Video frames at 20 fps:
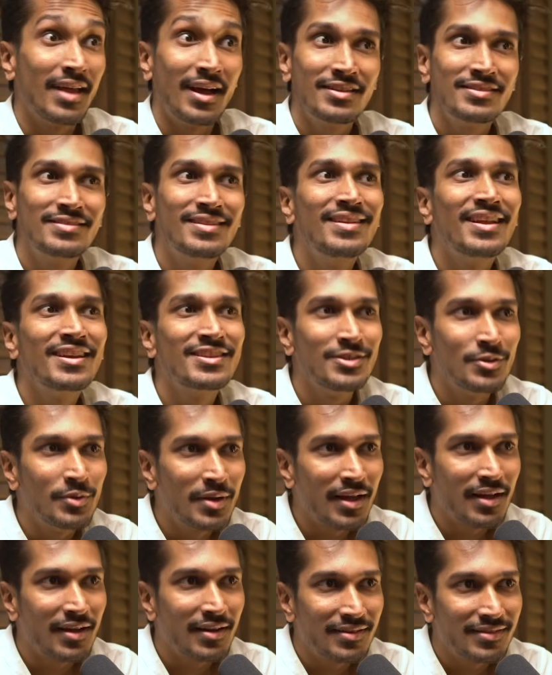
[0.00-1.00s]
that's the next
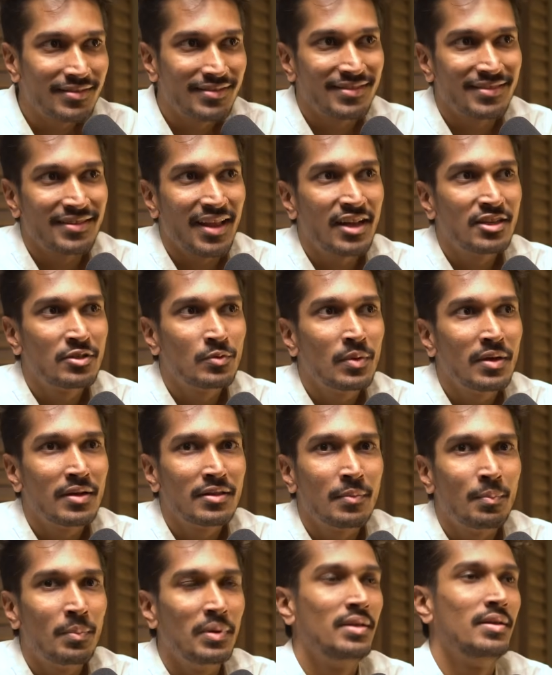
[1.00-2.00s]
eureka. That's where
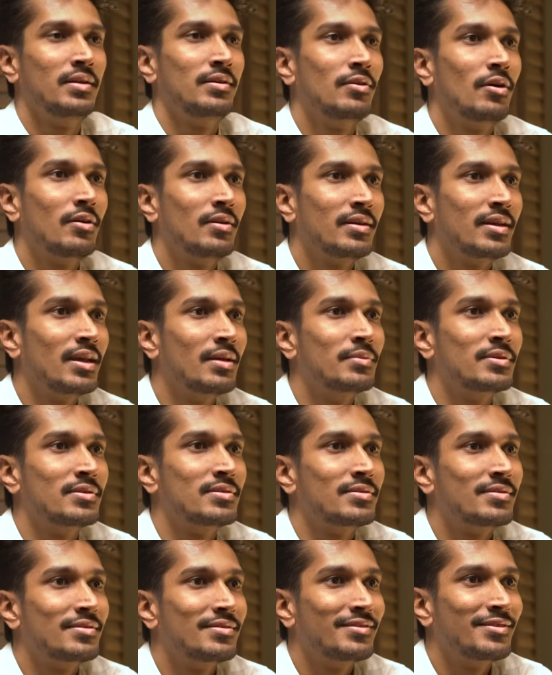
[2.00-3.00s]
the $1 billion game
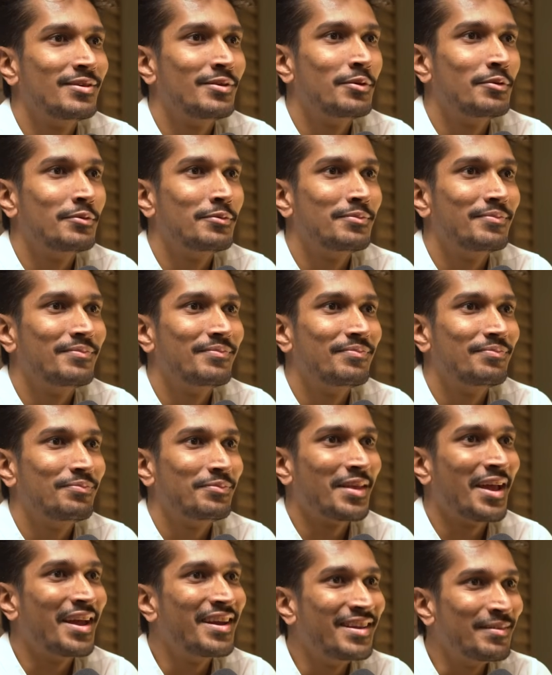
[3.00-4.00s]
is,
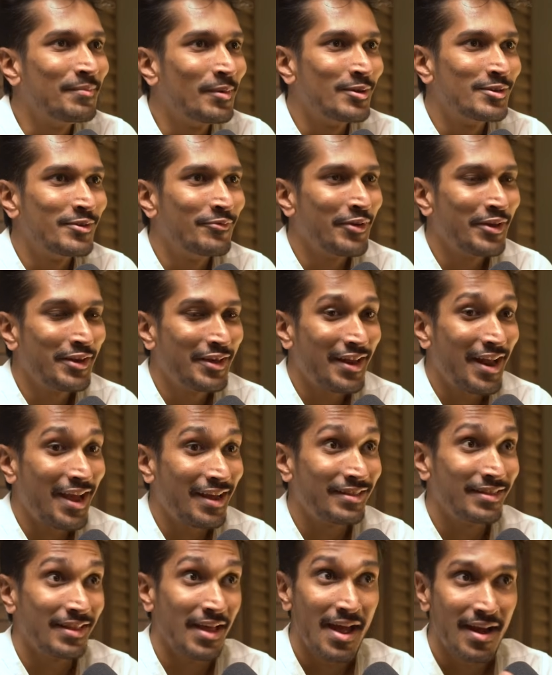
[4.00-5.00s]
hiding. Because if you can
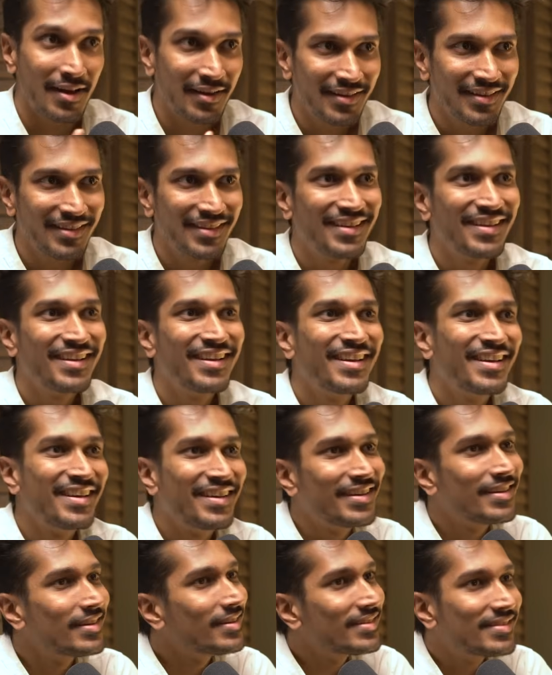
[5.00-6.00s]
crack that,
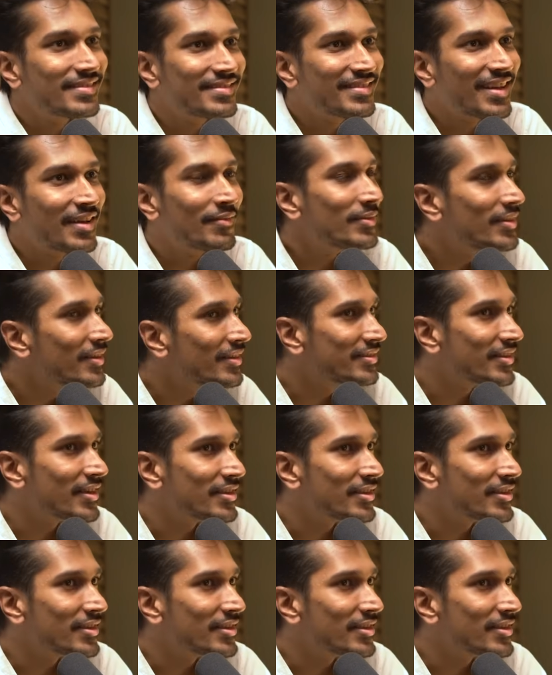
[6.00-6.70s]
everything